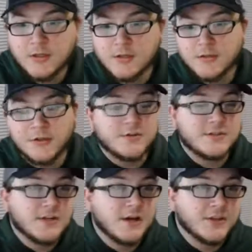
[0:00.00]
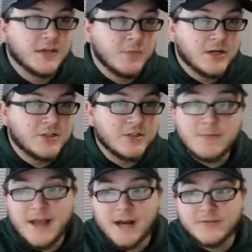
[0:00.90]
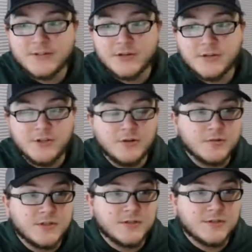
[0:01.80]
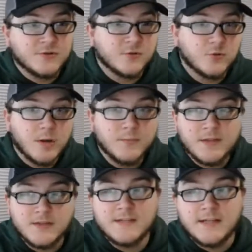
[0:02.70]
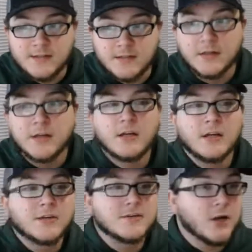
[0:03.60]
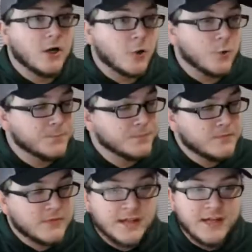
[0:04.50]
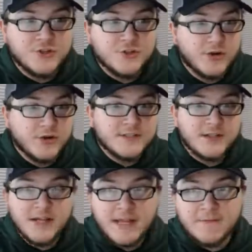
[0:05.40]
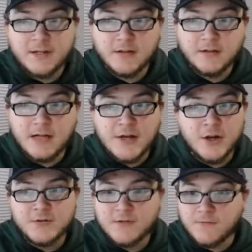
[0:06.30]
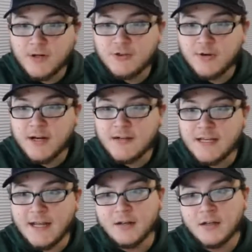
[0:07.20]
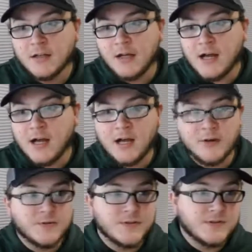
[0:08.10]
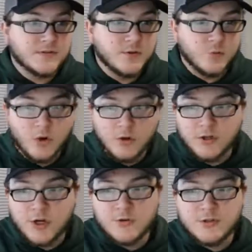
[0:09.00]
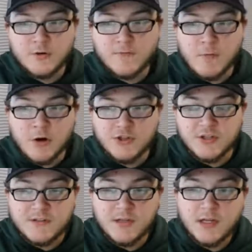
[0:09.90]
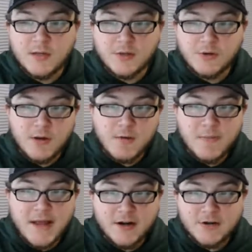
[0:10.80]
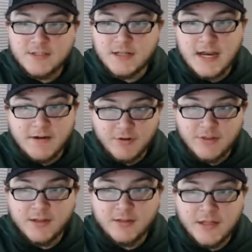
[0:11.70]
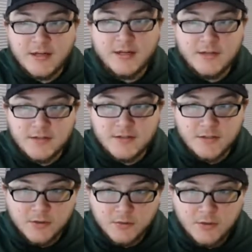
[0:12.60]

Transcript: There's nothing much that the Packers could do to screw up this season. So enjoy your Sunday evening. I know it was a frustrating day. It was a roller coaster of emotions, but the Green Bay Packers did everything they needed to do